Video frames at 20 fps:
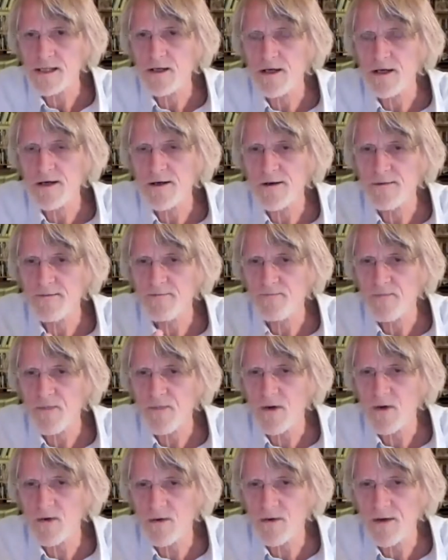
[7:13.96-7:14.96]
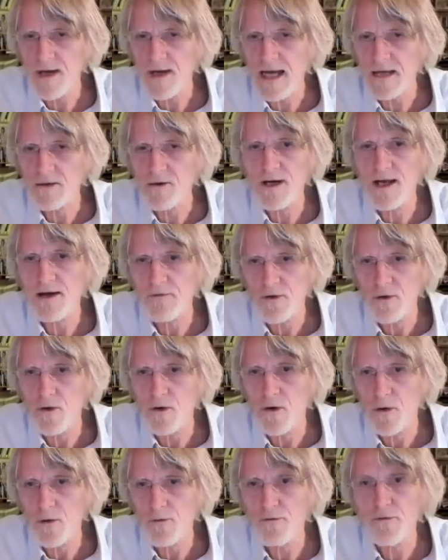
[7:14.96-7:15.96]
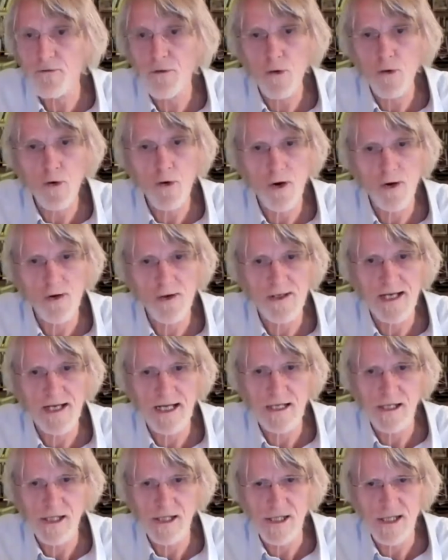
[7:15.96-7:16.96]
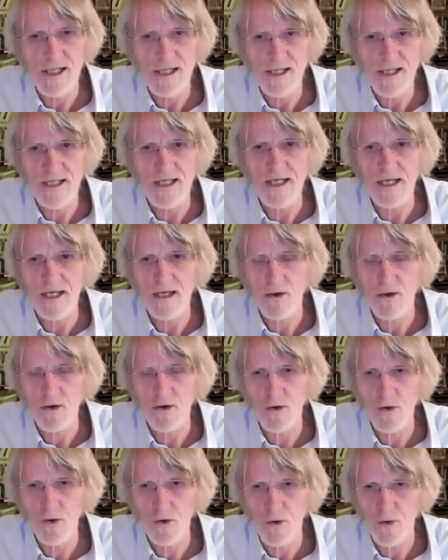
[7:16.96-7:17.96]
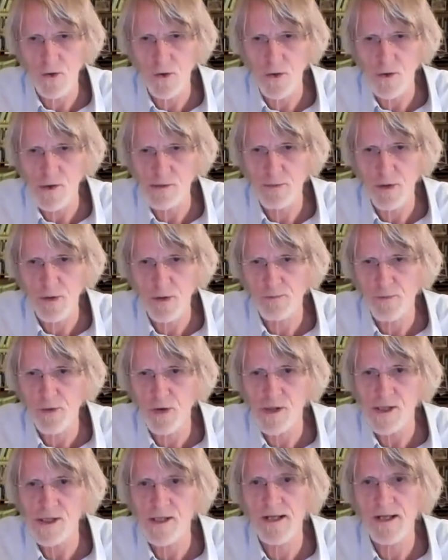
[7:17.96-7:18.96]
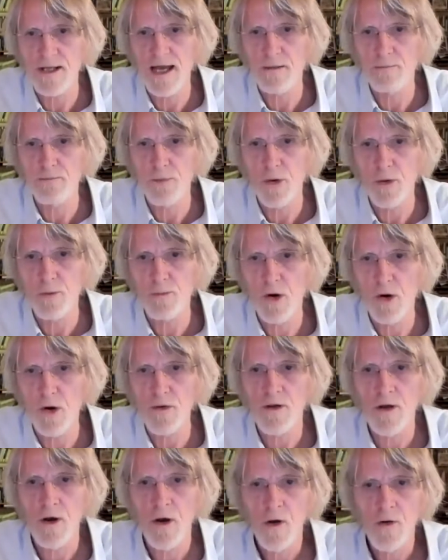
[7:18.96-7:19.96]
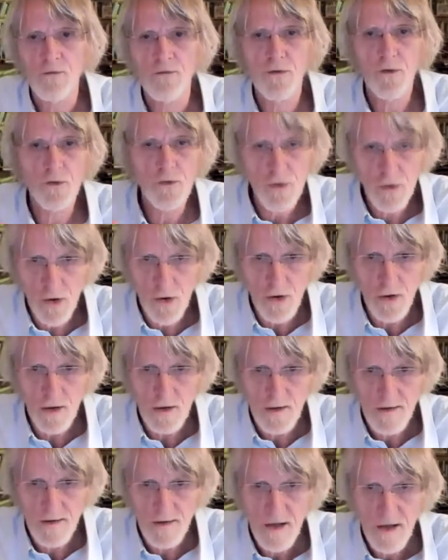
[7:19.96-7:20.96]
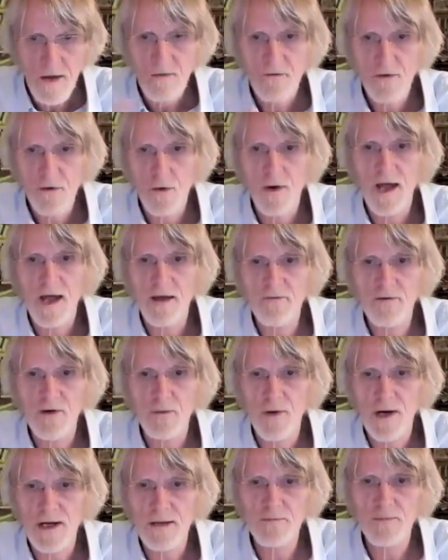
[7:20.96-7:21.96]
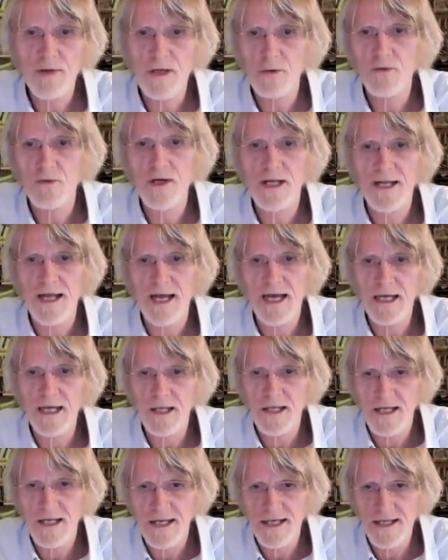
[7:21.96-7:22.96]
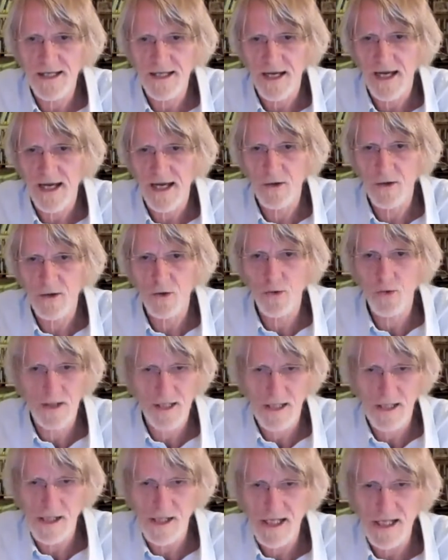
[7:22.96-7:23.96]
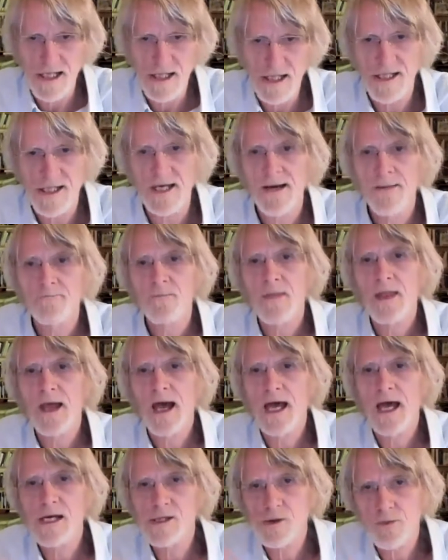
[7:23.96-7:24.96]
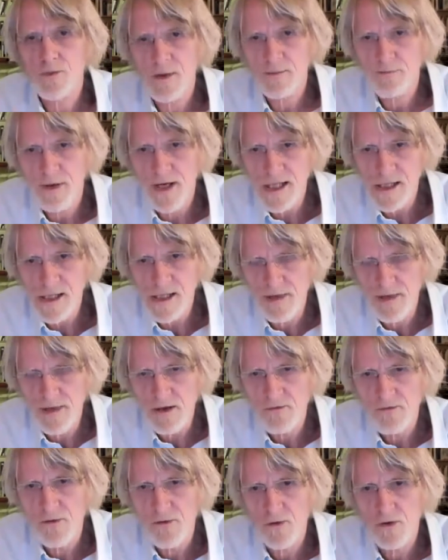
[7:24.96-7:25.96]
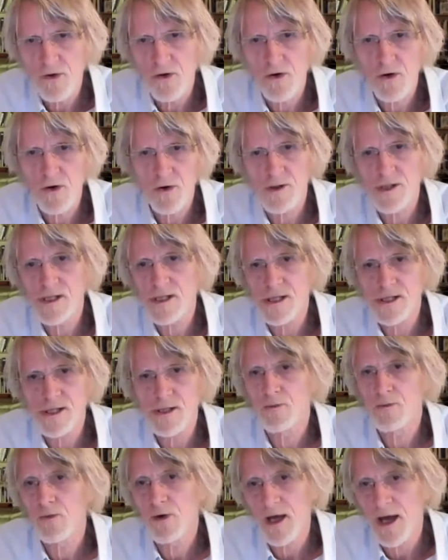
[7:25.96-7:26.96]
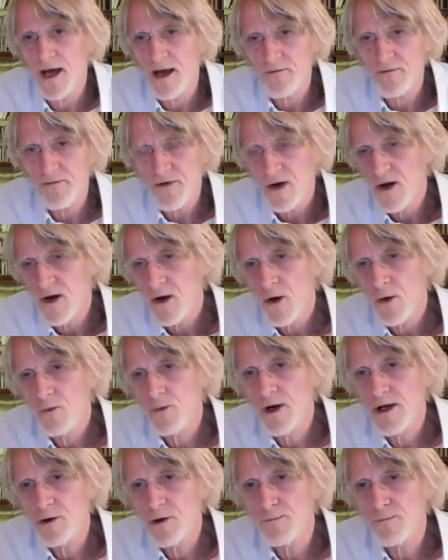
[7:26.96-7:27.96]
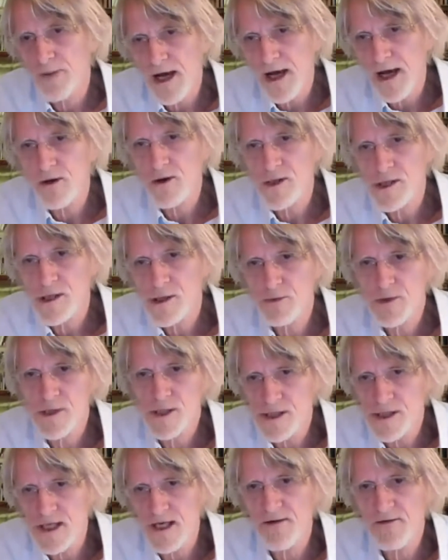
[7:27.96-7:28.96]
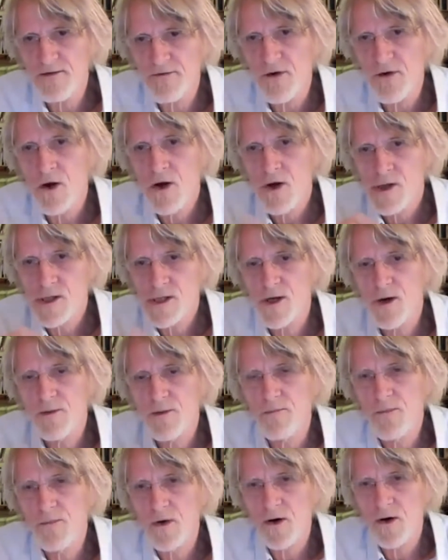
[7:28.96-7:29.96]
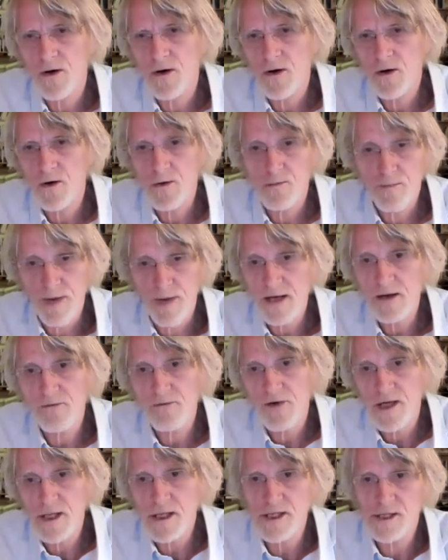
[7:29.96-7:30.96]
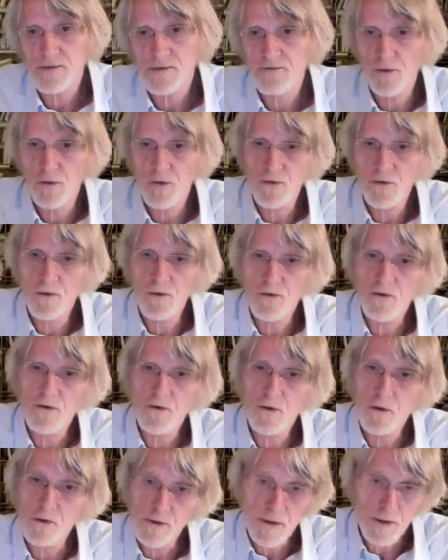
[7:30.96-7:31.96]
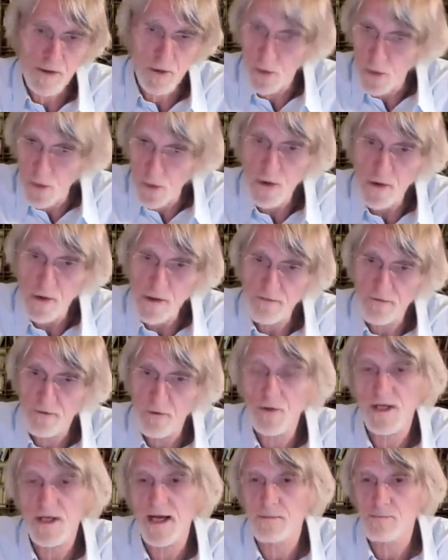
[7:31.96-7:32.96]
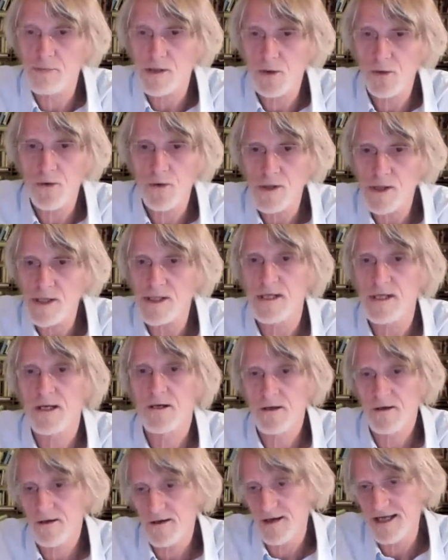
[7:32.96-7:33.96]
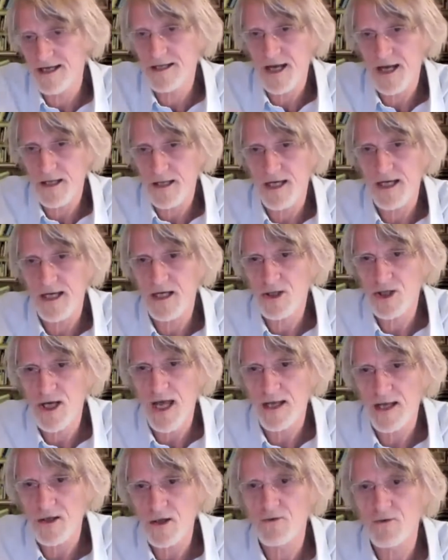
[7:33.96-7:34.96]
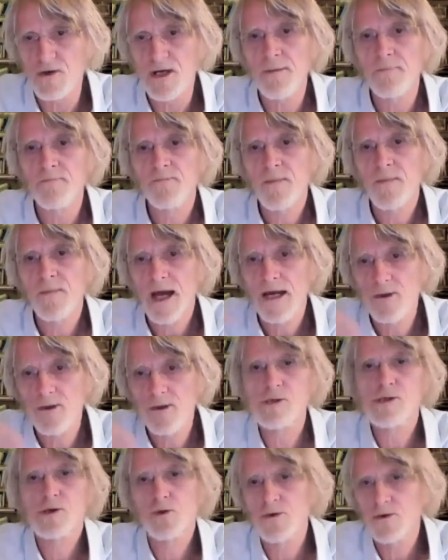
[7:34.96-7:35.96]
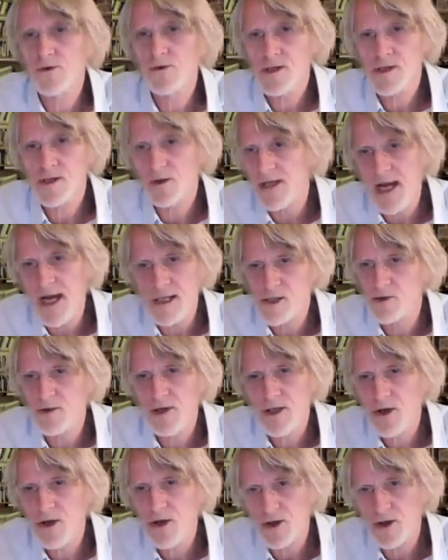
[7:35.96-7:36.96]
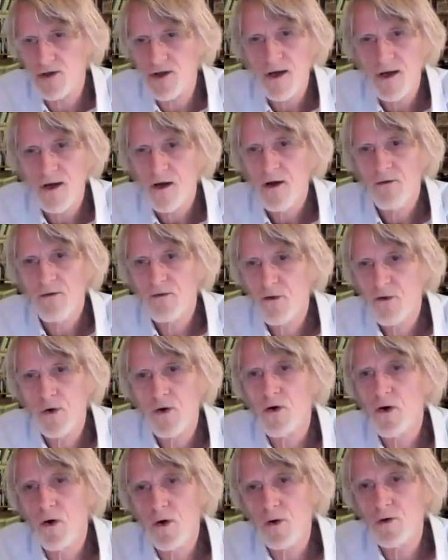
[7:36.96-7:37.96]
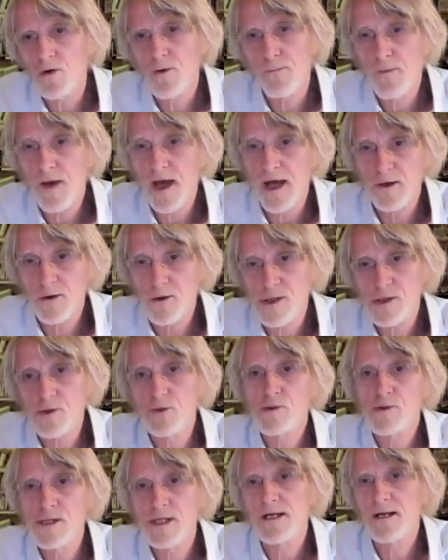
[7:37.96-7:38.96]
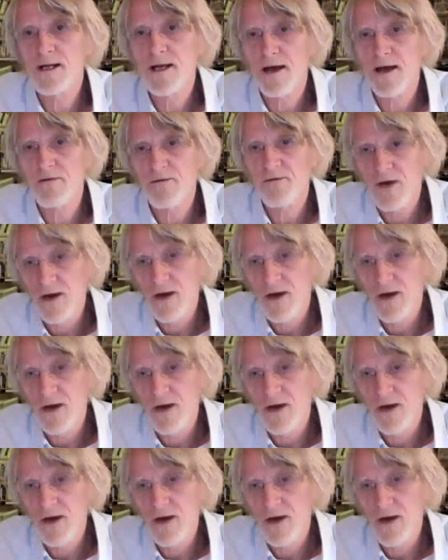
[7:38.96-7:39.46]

at the level of 460 euros per person and per month for the young, for everyone between 18 and 26, as a replacement for the current system we have, where the parents receive some benefits for the students, full-time students in that age category. And also there is a tax reduction for all the parents who still have